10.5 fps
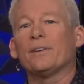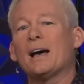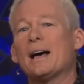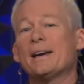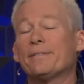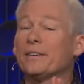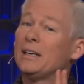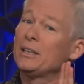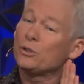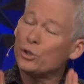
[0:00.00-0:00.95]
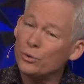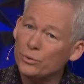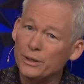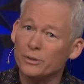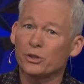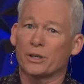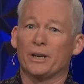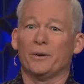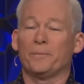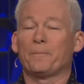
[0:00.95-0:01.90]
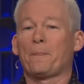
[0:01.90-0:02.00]
of life. 2 years
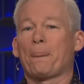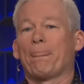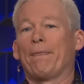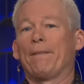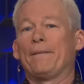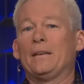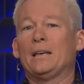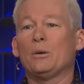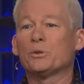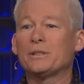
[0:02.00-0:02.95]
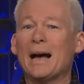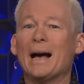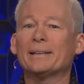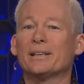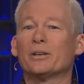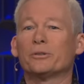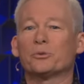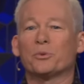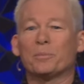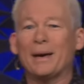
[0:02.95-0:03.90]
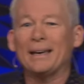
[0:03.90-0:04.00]
ago, he was diagnosed
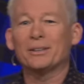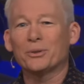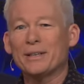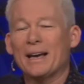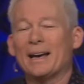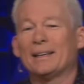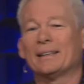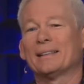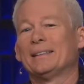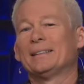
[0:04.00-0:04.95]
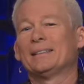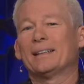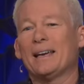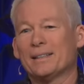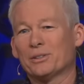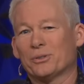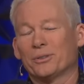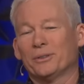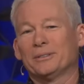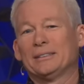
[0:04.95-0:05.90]
with pancreatic cancer.